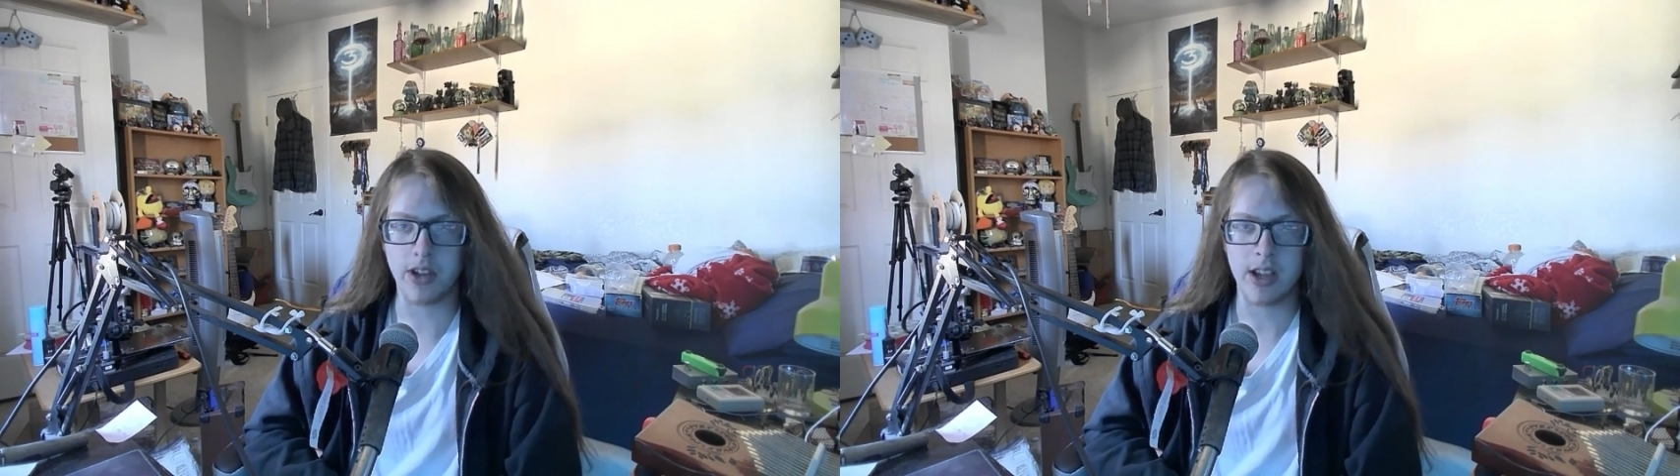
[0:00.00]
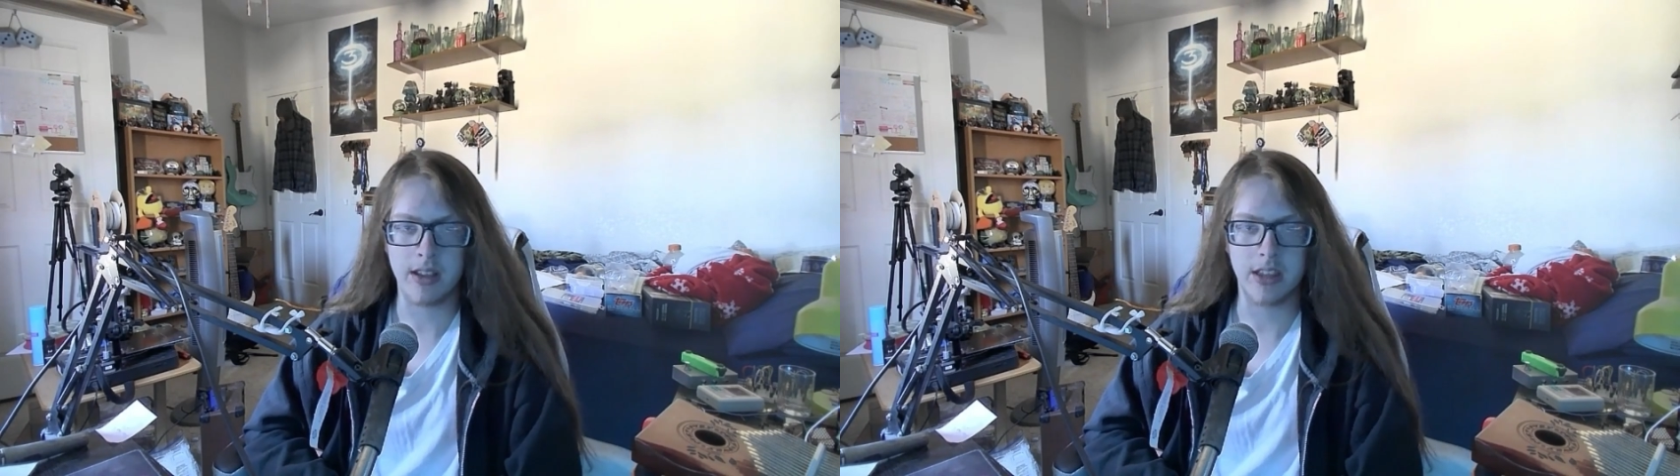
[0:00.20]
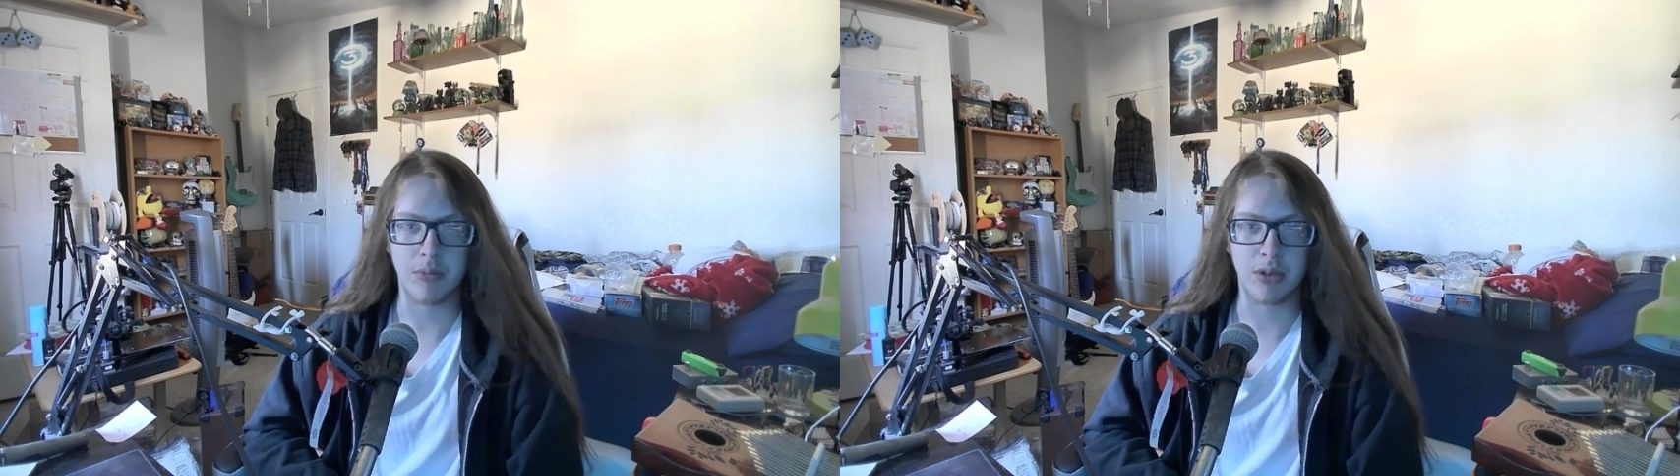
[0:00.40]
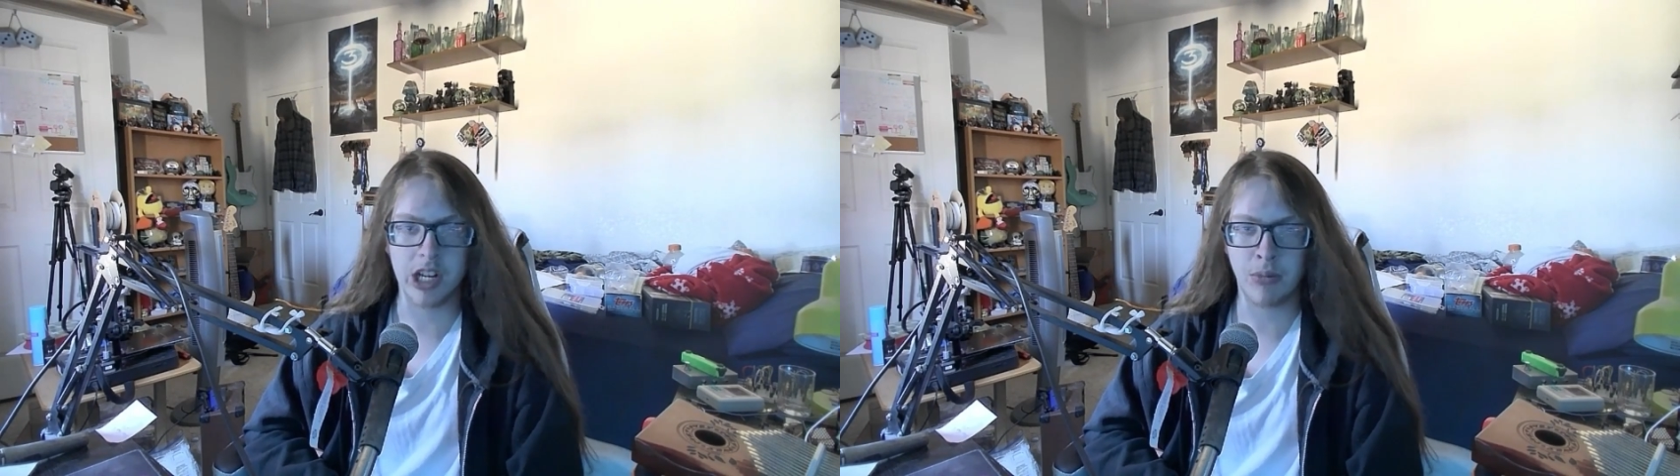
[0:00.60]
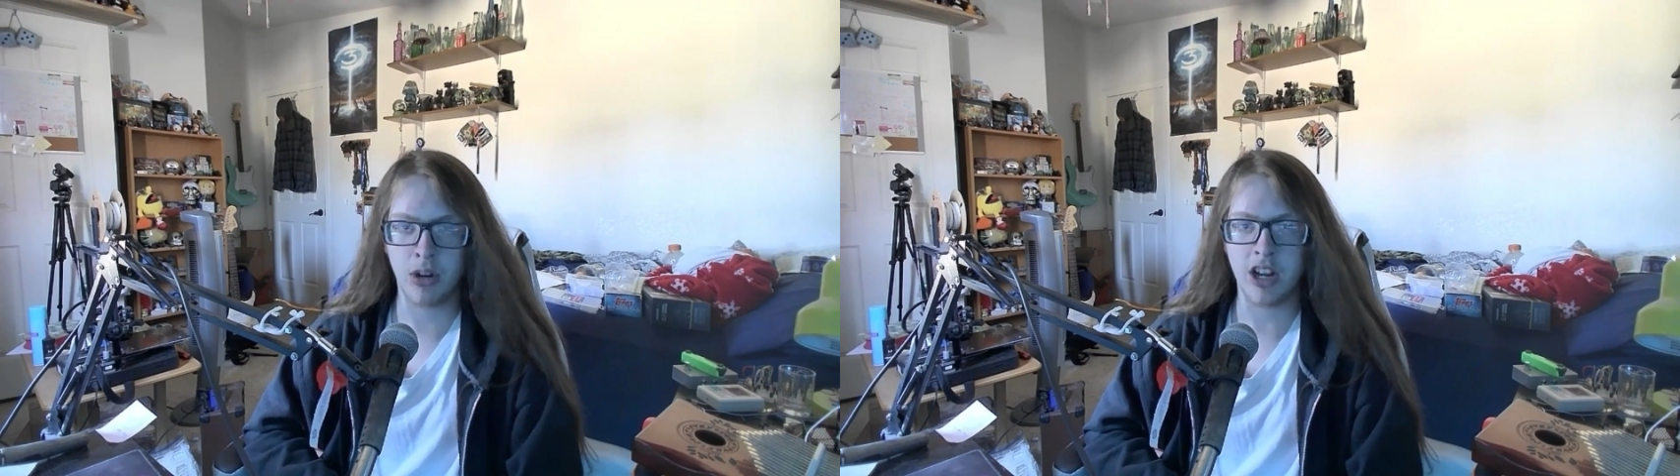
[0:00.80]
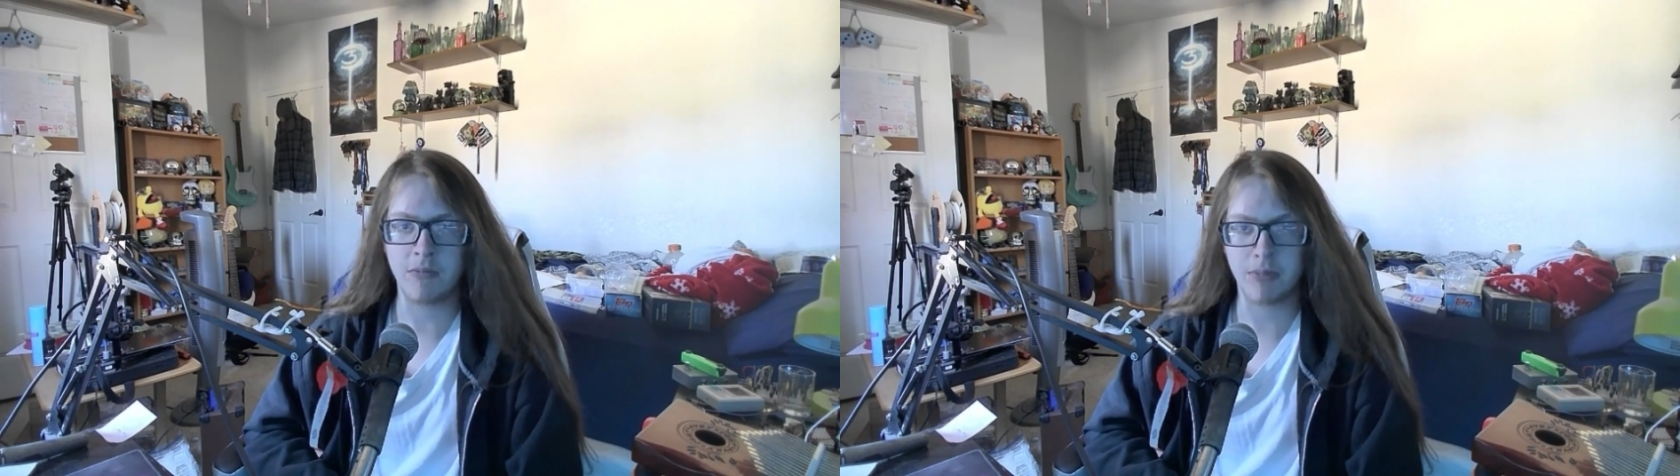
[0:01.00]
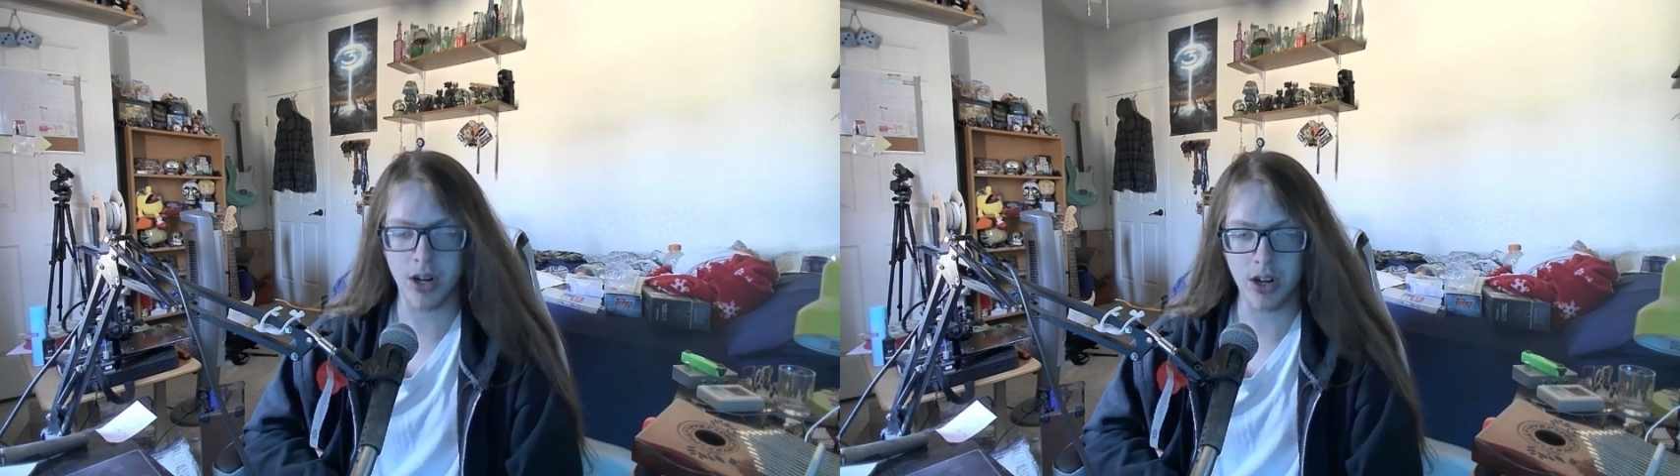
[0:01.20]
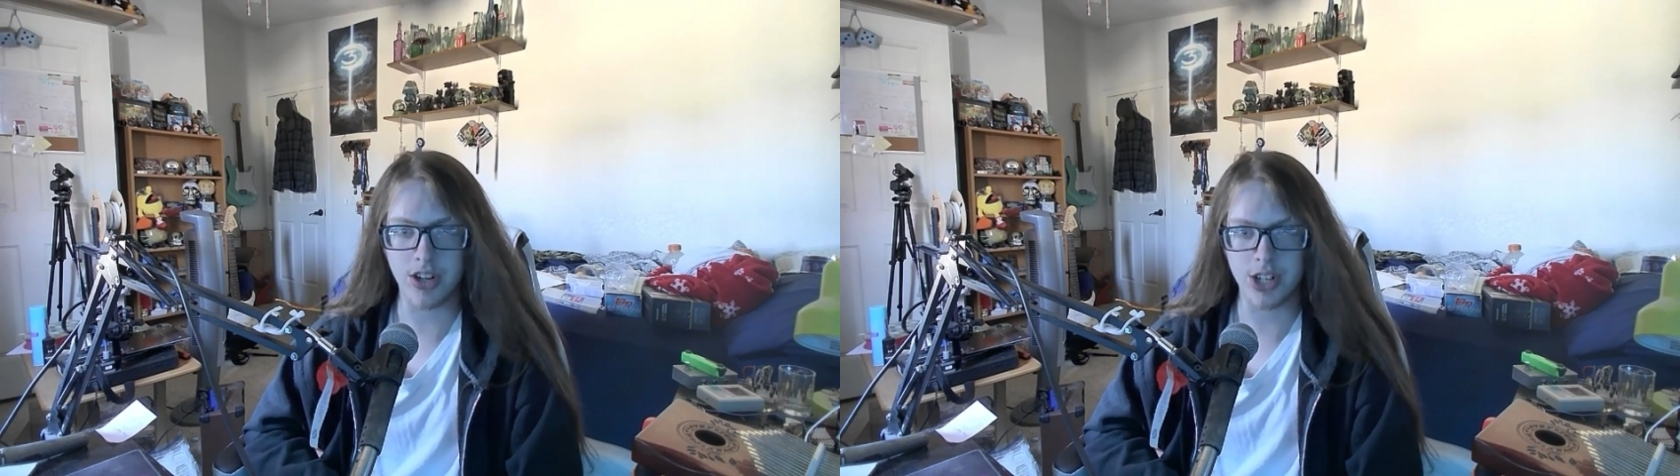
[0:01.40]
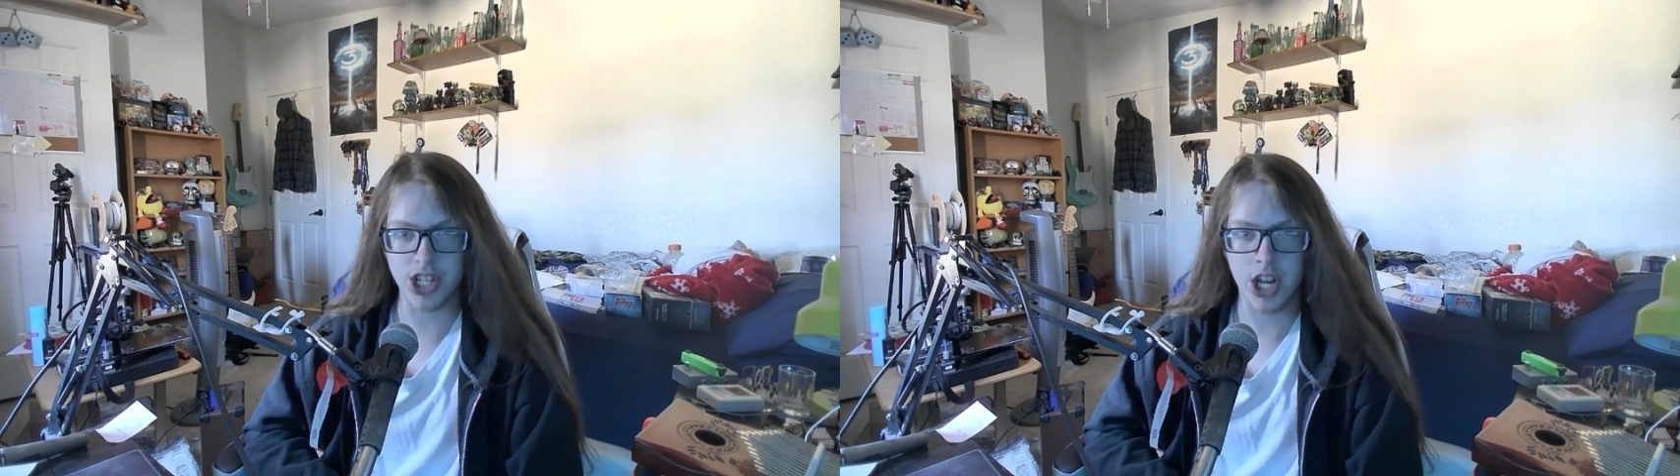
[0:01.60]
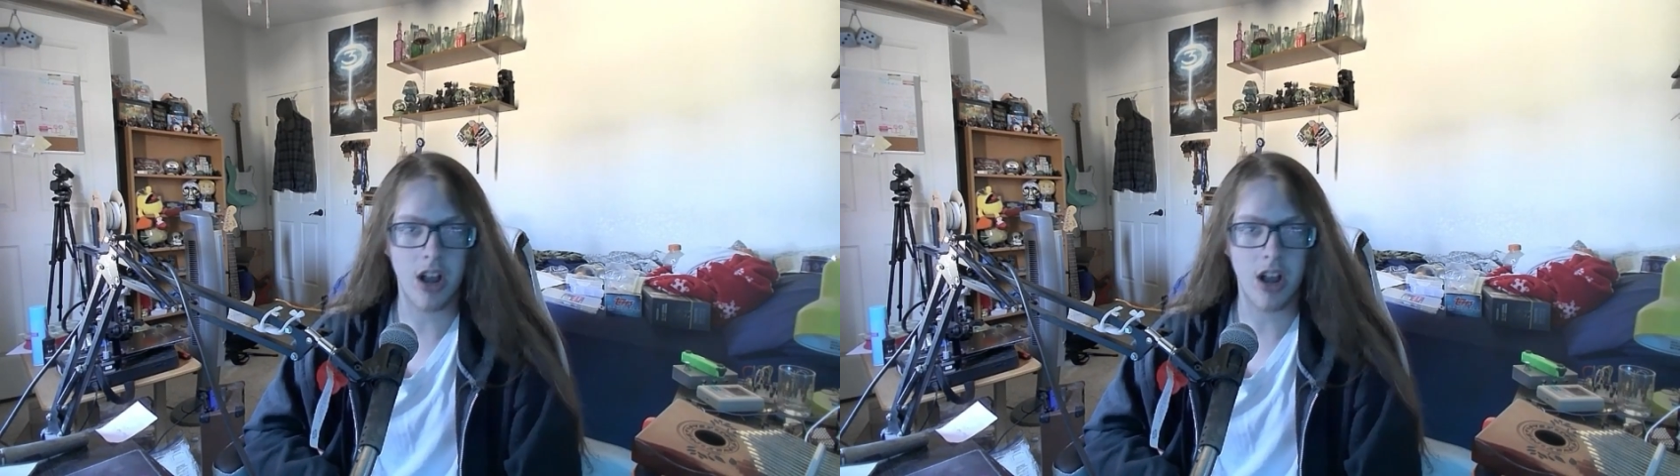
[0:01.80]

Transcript: the preprint Purge